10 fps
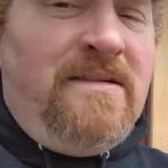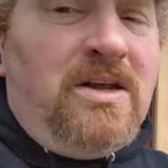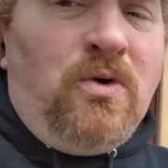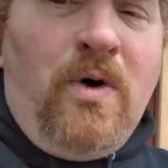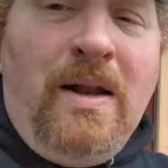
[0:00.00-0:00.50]

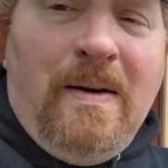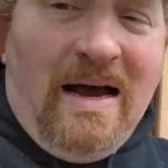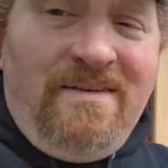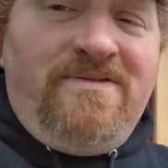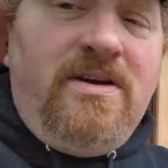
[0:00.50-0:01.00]
You know what?
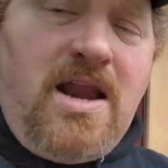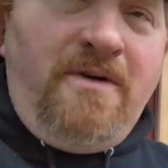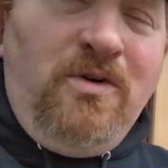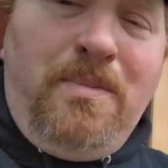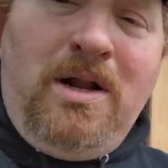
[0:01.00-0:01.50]
I've
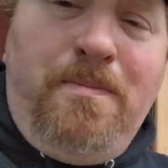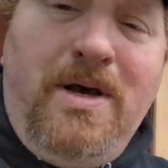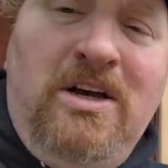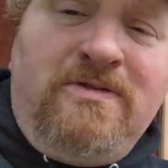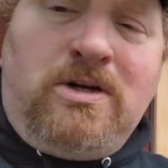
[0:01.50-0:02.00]
never been
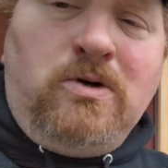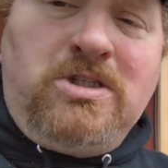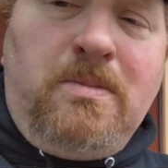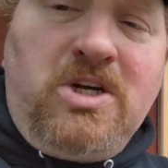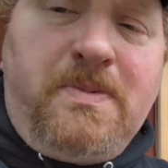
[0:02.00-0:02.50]
big of a
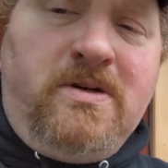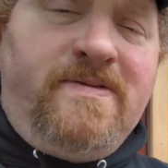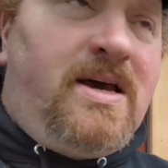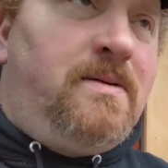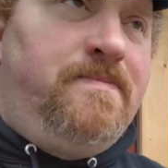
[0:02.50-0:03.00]
toasted marshmallow
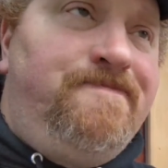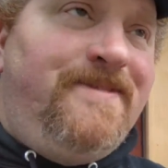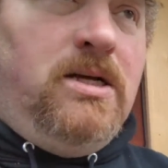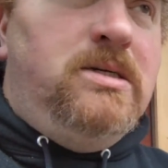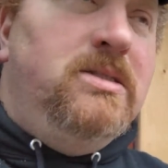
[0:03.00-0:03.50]
fan.
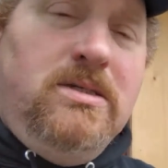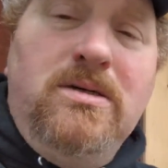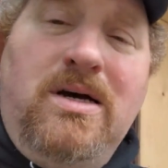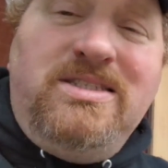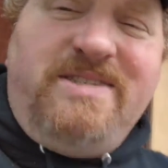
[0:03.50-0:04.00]

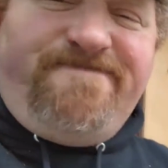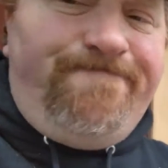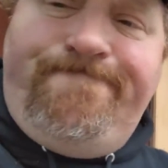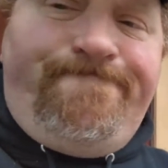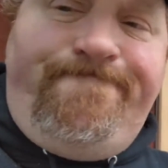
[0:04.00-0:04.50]
I just,
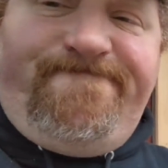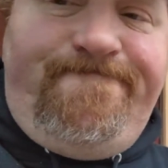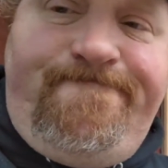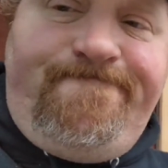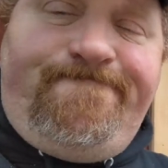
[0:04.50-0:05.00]

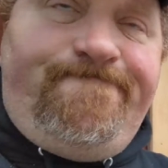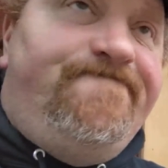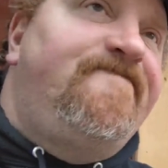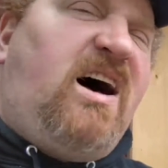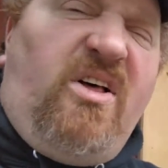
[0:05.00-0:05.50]

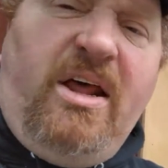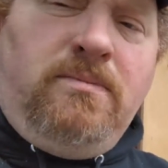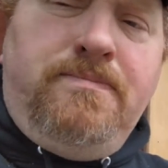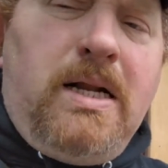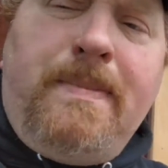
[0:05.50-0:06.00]
I'll eat
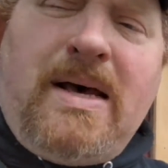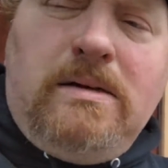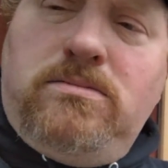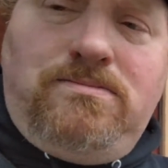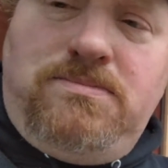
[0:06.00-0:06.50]
them, but I'm not
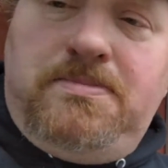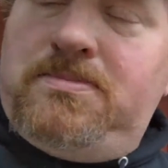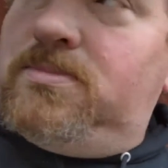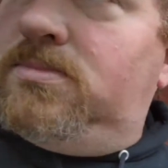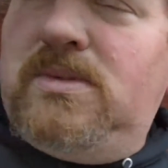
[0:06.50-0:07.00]

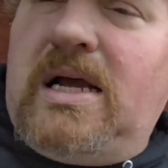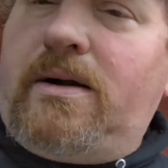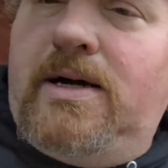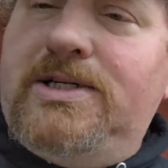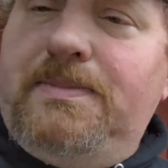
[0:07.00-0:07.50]

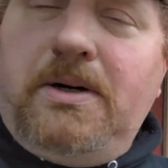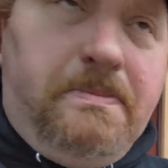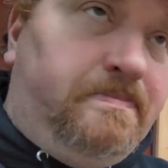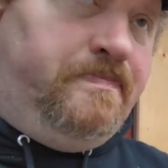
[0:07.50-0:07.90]
crazy about them.